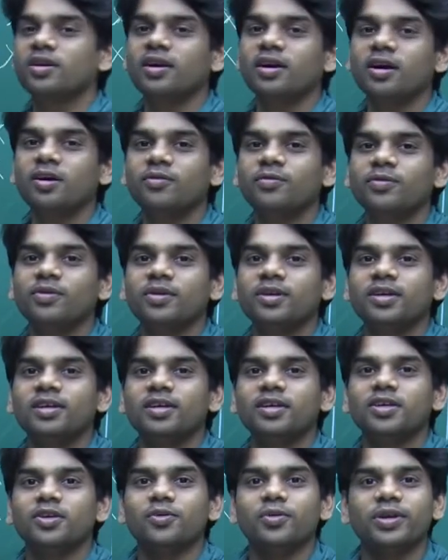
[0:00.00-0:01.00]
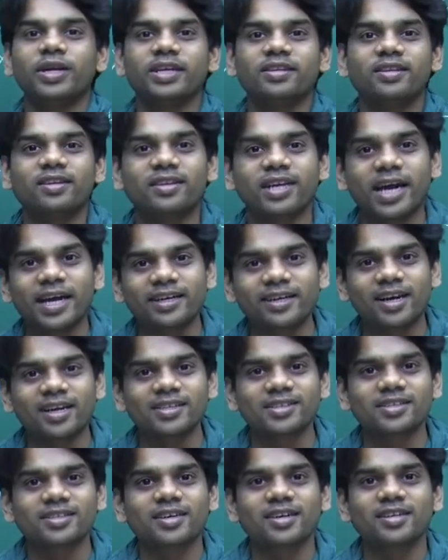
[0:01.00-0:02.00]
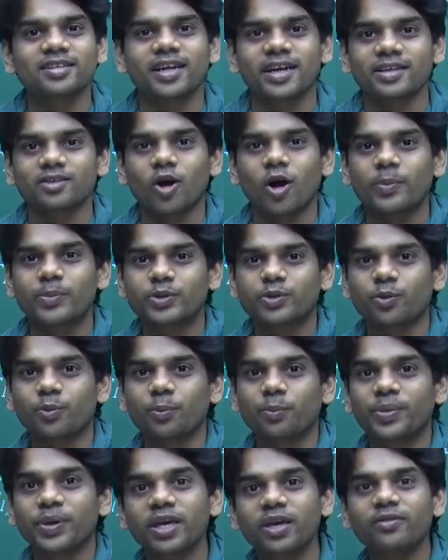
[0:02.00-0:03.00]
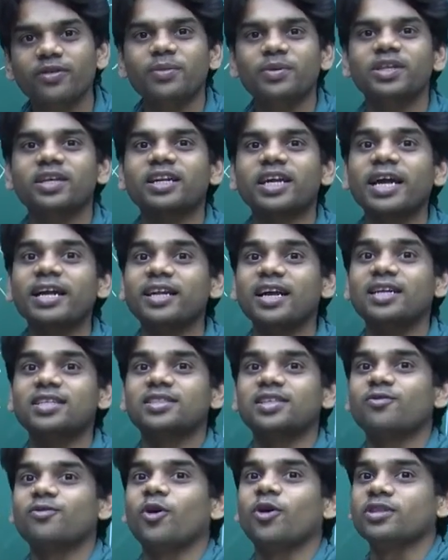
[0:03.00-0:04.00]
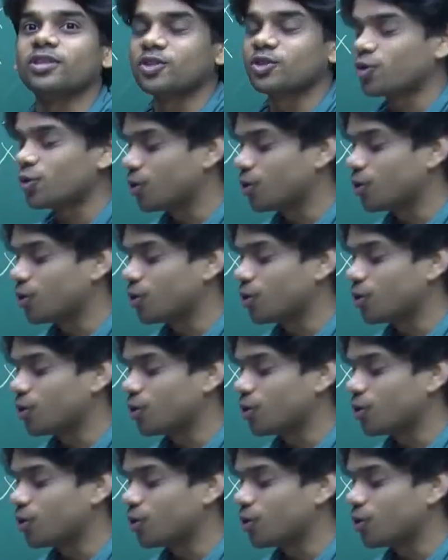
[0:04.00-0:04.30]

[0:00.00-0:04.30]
curve, you will get the right answer. That is option of B will be the right answer for this